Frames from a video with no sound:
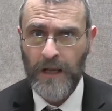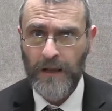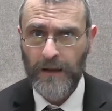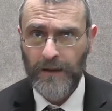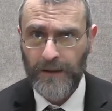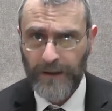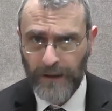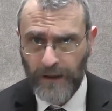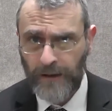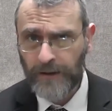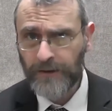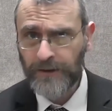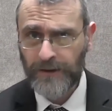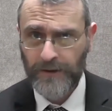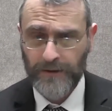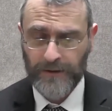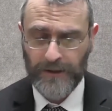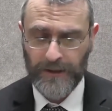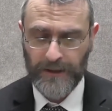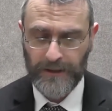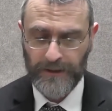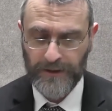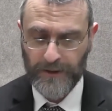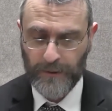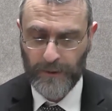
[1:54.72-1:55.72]
The answer to
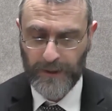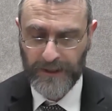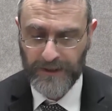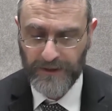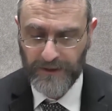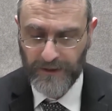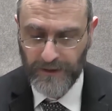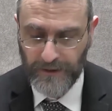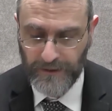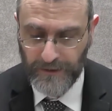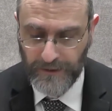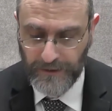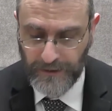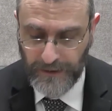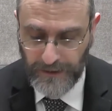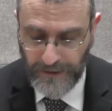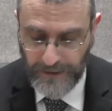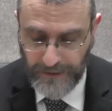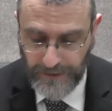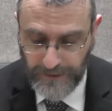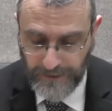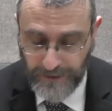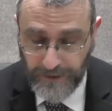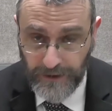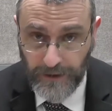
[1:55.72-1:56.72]
these questions
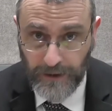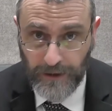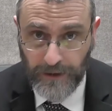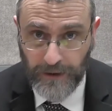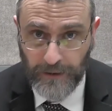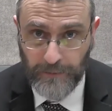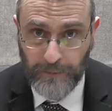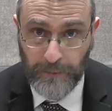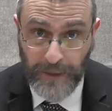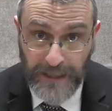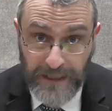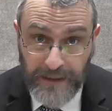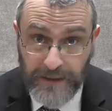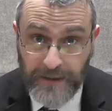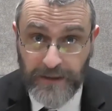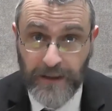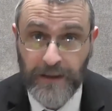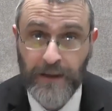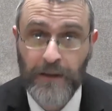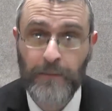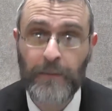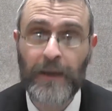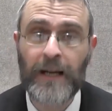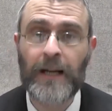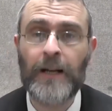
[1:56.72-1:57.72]
is based in
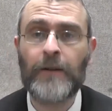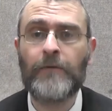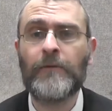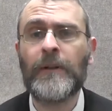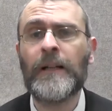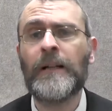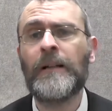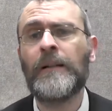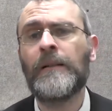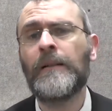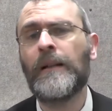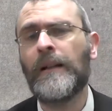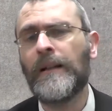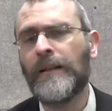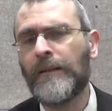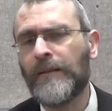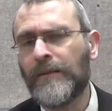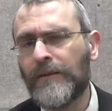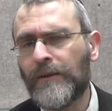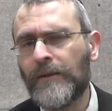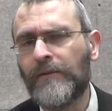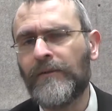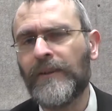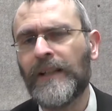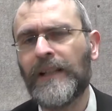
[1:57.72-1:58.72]
the Maharal and
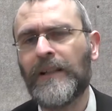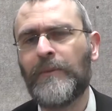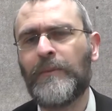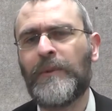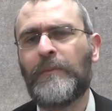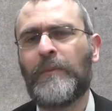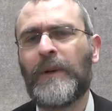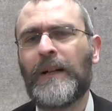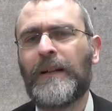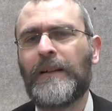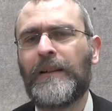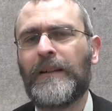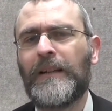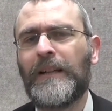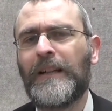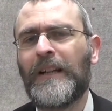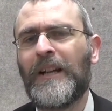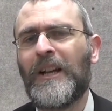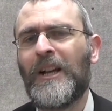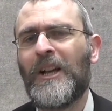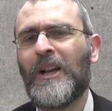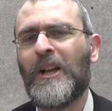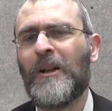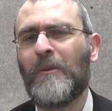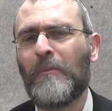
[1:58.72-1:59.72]
developed by the
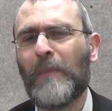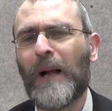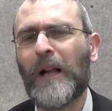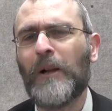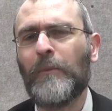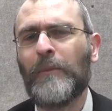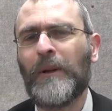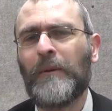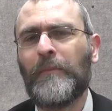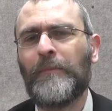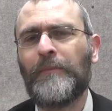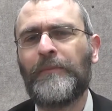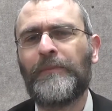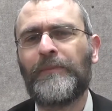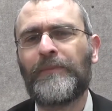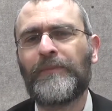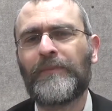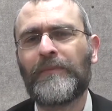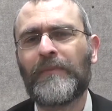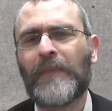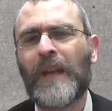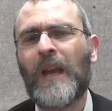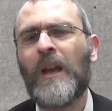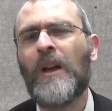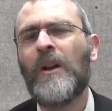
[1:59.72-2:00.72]
Malbim.
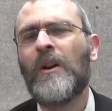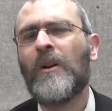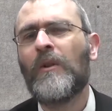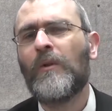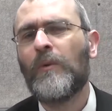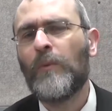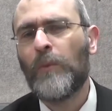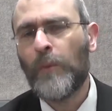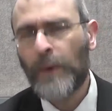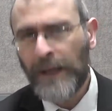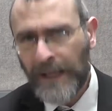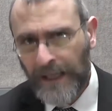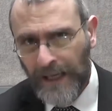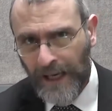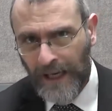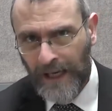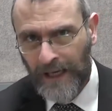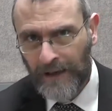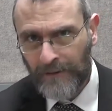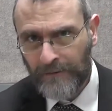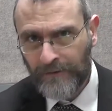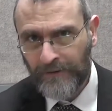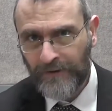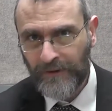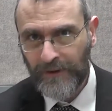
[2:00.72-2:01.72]
We
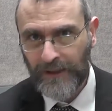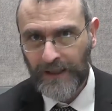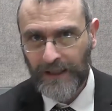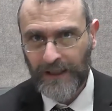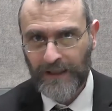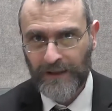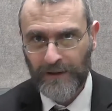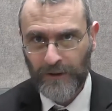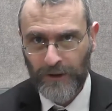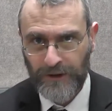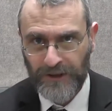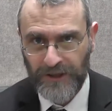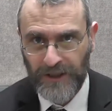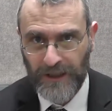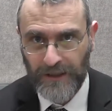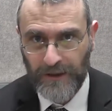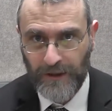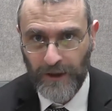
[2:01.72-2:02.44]
have in Lashon